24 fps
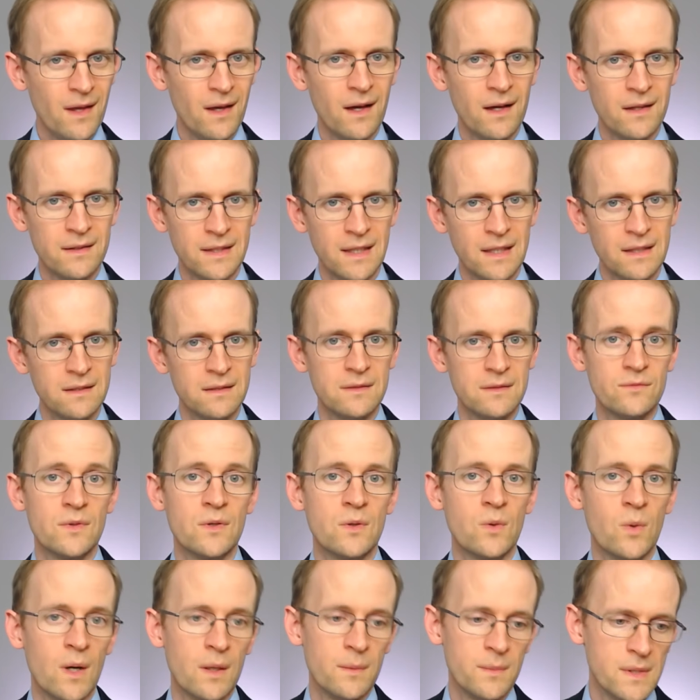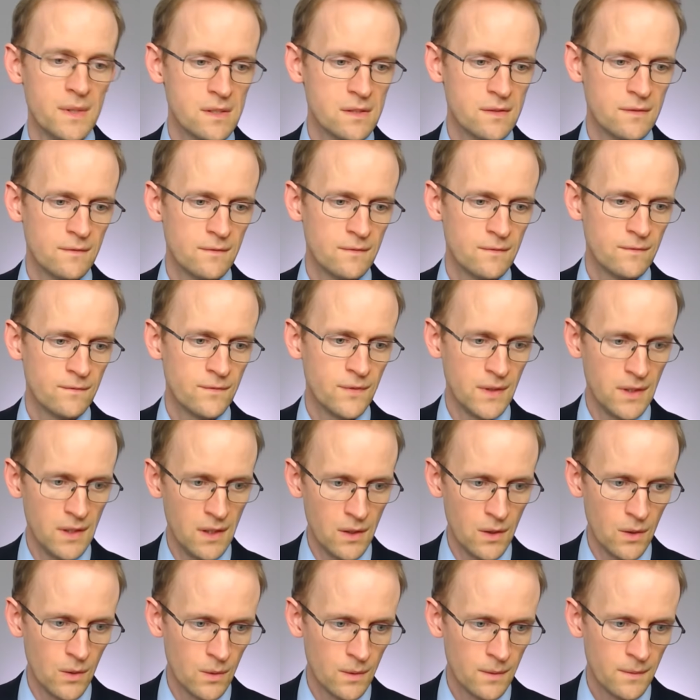and then requirements for
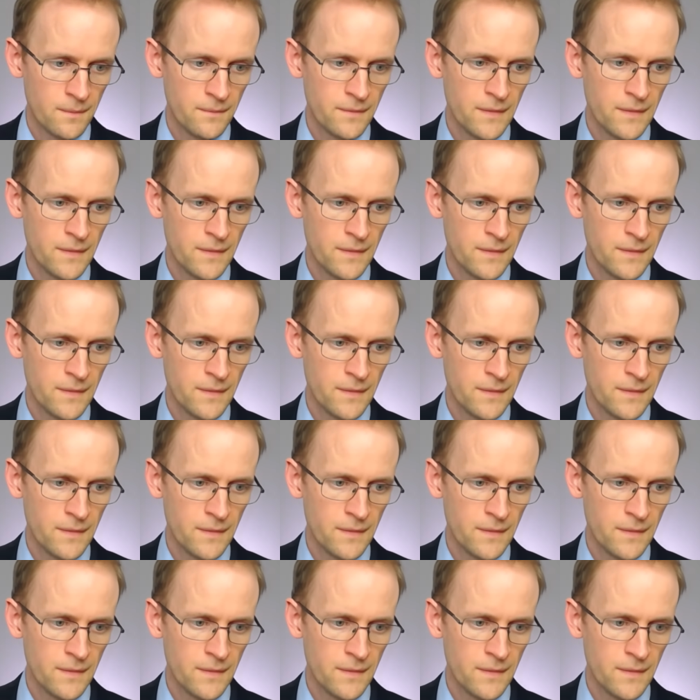you.